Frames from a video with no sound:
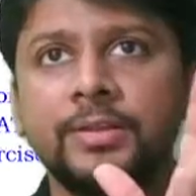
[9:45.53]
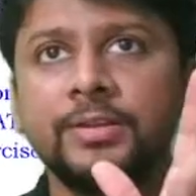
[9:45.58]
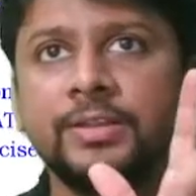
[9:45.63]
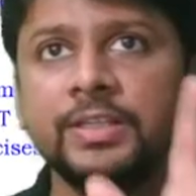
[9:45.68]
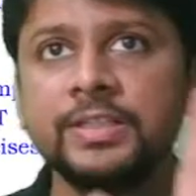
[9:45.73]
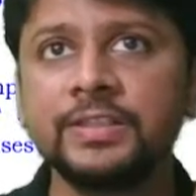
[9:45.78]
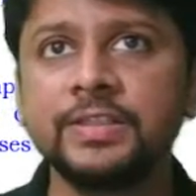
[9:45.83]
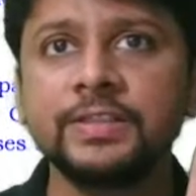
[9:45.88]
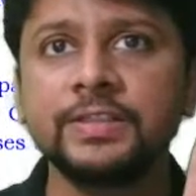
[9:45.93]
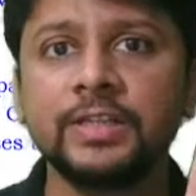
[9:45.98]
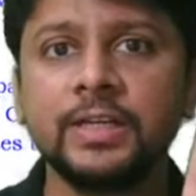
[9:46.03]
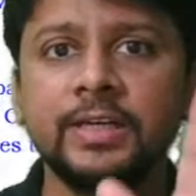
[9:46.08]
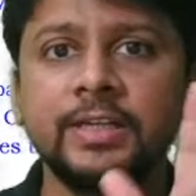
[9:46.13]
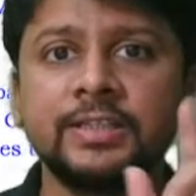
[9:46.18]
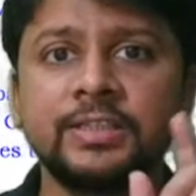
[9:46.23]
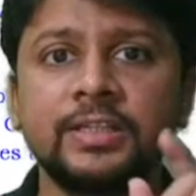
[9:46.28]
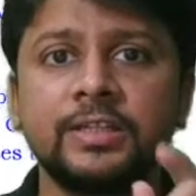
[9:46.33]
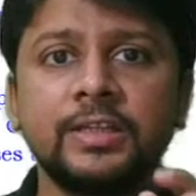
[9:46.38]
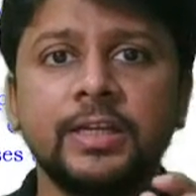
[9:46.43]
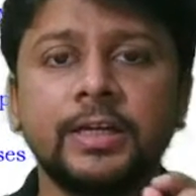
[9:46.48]
This is a
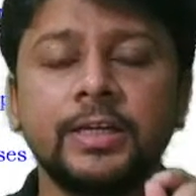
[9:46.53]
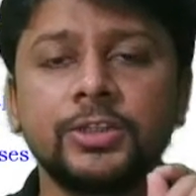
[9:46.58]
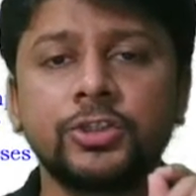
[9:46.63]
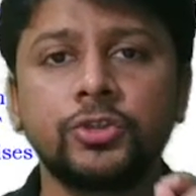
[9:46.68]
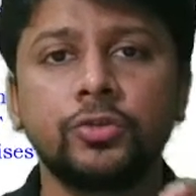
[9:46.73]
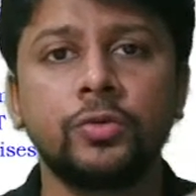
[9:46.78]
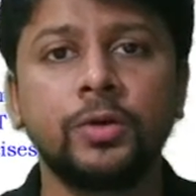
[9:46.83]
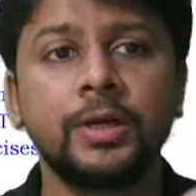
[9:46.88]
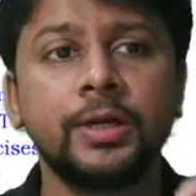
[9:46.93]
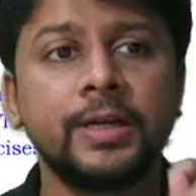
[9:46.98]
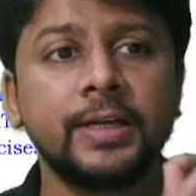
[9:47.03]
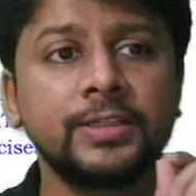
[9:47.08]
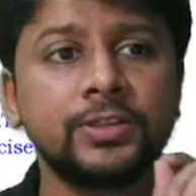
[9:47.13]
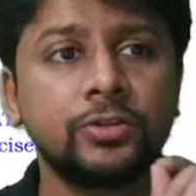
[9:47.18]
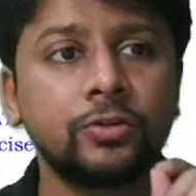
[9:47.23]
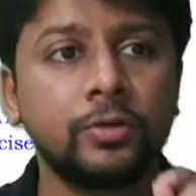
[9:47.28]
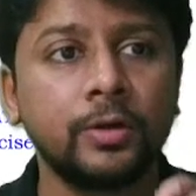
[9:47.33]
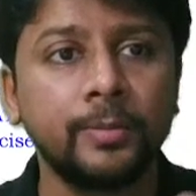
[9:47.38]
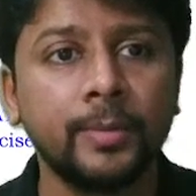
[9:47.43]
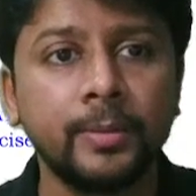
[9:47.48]
list that a student has
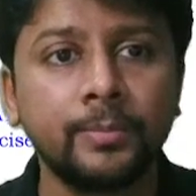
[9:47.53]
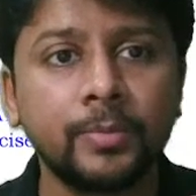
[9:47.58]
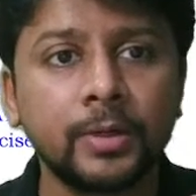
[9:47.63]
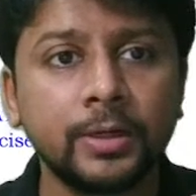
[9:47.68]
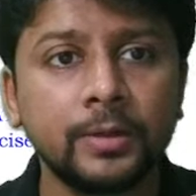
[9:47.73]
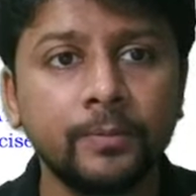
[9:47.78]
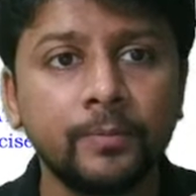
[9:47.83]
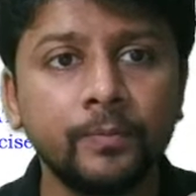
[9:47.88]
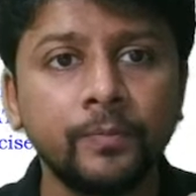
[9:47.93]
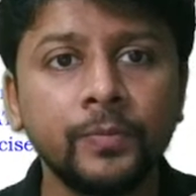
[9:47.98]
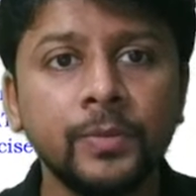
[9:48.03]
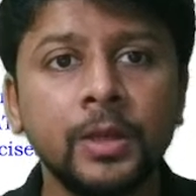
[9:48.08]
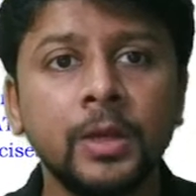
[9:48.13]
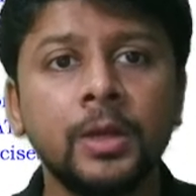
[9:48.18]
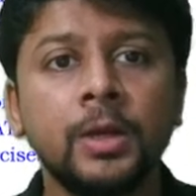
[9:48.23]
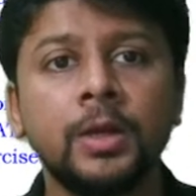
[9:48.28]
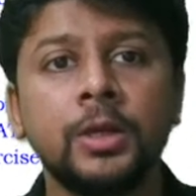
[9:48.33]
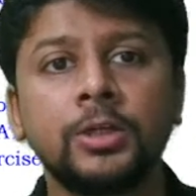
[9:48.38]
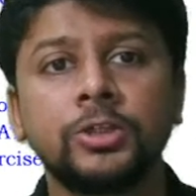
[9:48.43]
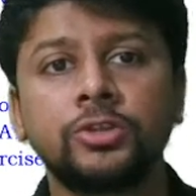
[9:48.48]
to remember
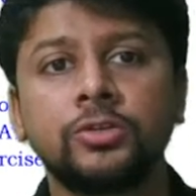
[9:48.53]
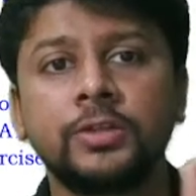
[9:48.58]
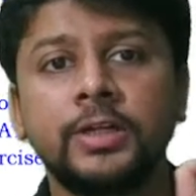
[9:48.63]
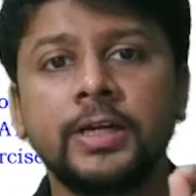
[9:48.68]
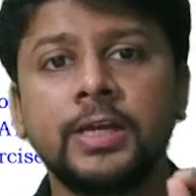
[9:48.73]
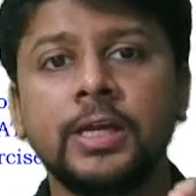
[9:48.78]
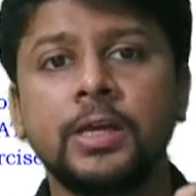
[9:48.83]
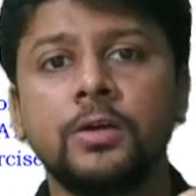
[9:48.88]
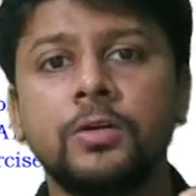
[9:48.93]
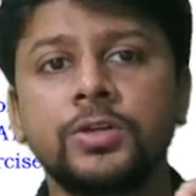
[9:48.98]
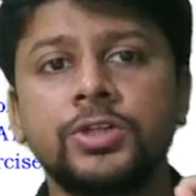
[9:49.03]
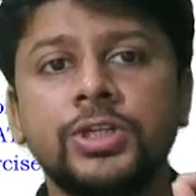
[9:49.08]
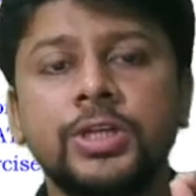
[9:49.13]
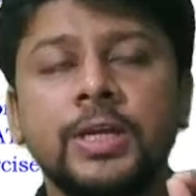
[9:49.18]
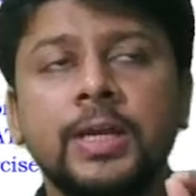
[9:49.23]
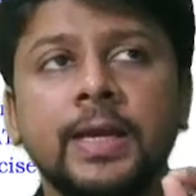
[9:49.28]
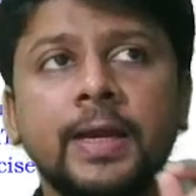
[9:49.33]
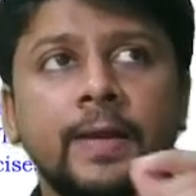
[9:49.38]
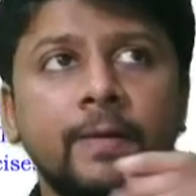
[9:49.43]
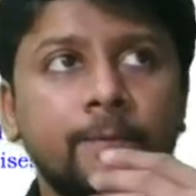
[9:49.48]
so that he or she
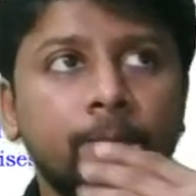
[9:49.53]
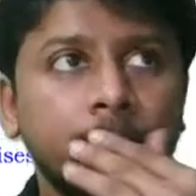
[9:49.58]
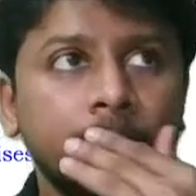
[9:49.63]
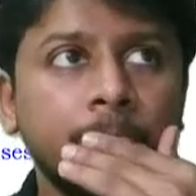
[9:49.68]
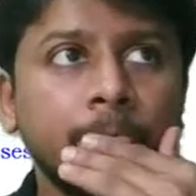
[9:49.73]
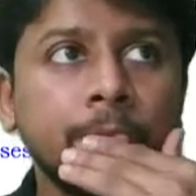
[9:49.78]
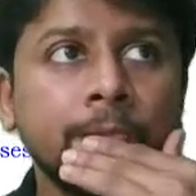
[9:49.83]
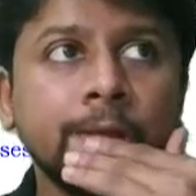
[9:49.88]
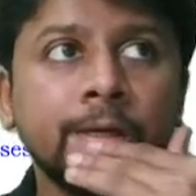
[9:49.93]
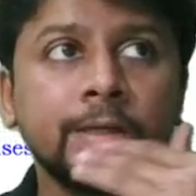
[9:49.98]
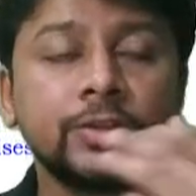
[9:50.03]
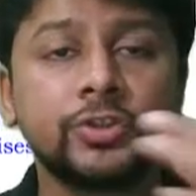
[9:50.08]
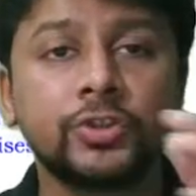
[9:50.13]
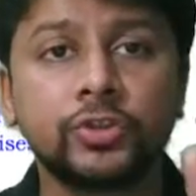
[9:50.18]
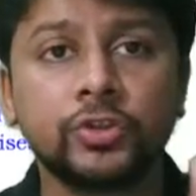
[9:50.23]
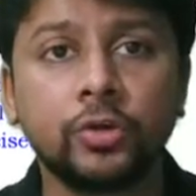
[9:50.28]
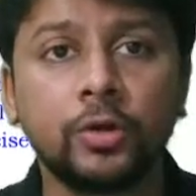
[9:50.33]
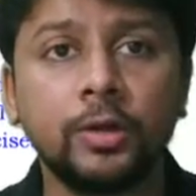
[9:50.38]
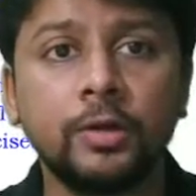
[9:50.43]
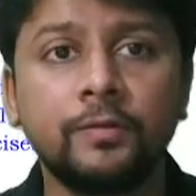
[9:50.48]
can
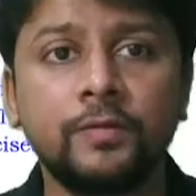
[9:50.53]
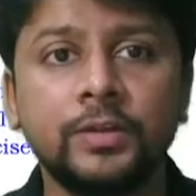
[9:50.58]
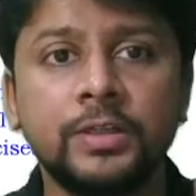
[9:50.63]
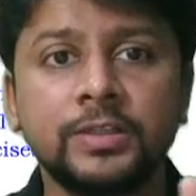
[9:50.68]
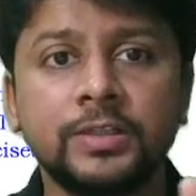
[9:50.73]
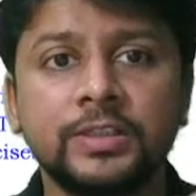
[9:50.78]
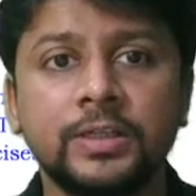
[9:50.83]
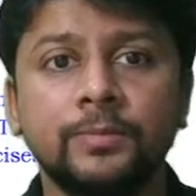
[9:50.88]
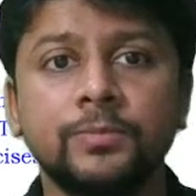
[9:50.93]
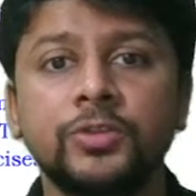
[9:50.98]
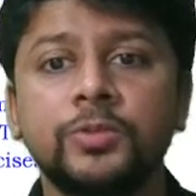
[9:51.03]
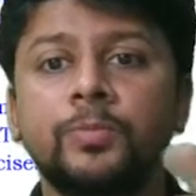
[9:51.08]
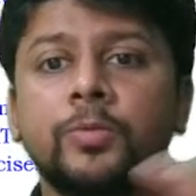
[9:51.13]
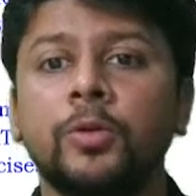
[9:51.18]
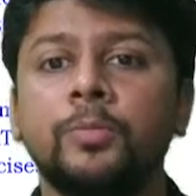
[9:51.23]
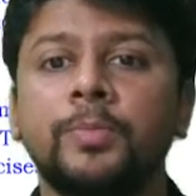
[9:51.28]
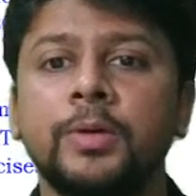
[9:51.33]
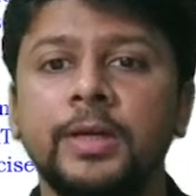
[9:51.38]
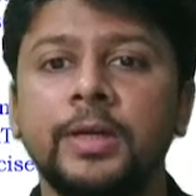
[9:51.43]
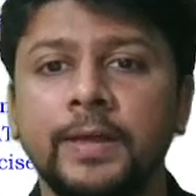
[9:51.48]
solve the sums
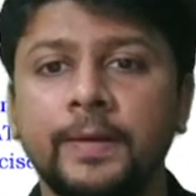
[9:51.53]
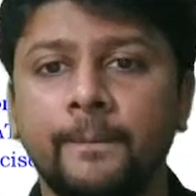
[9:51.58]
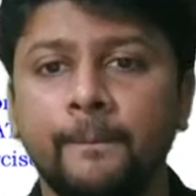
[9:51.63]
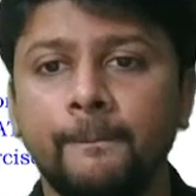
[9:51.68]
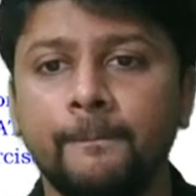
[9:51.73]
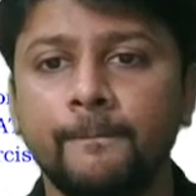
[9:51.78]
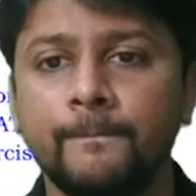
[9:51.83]
properly.